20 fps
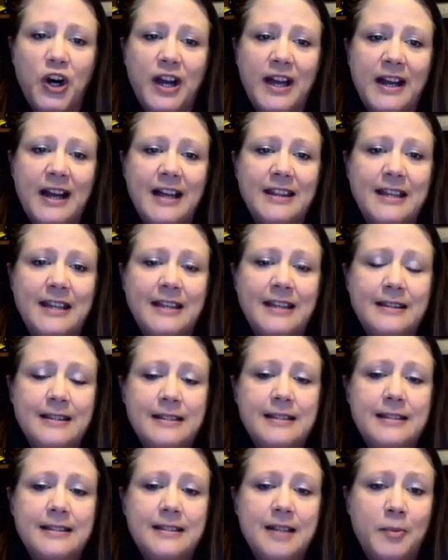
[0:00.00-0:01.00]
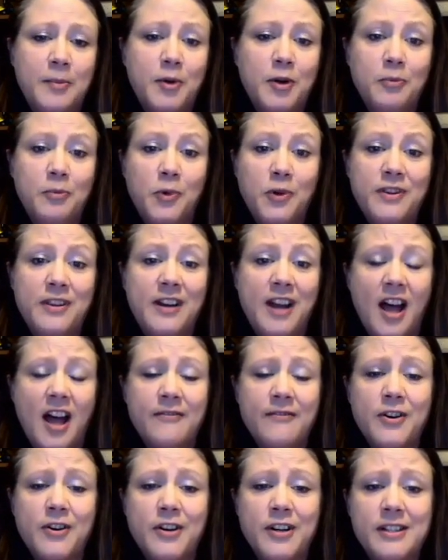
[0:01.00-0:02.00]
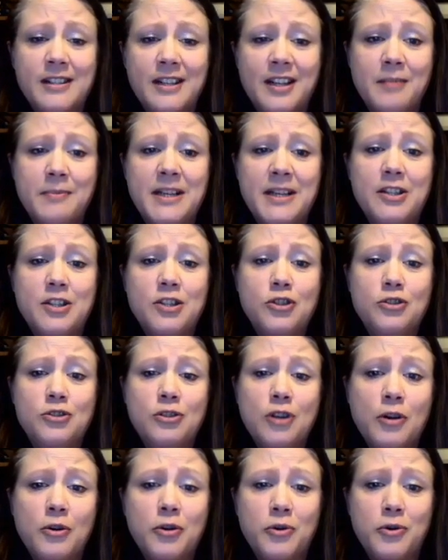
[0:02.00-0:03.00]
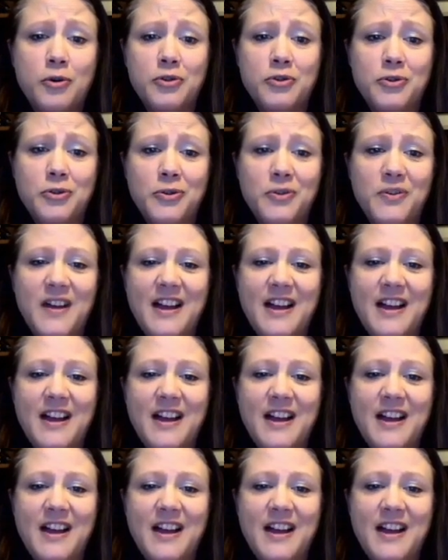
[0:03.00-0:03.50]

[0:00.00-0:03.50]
And I think this summer more than ever, it's going to be so crucial